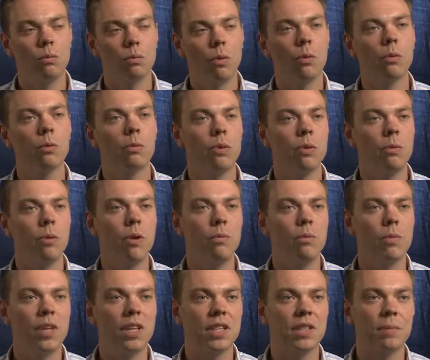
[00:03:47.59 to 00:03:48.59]
probably
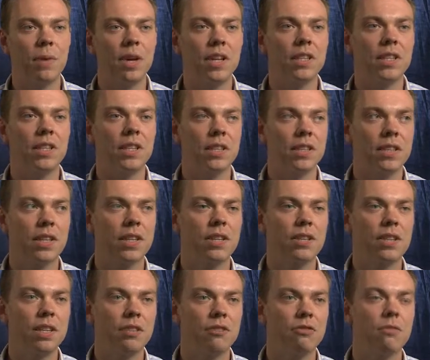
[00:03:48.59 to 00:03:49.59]
won't be expecting
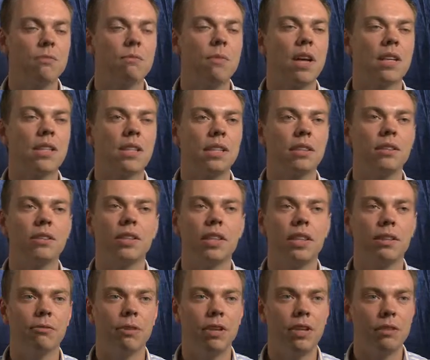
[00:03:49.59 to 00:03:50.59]
such a dramatic
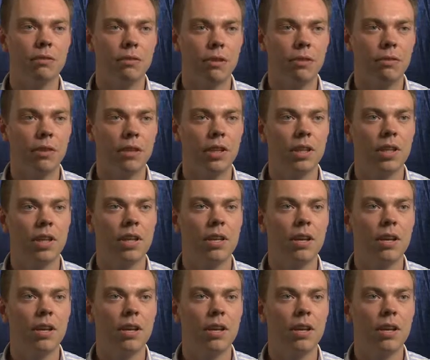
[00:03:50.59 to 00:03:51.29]
looking Range Rover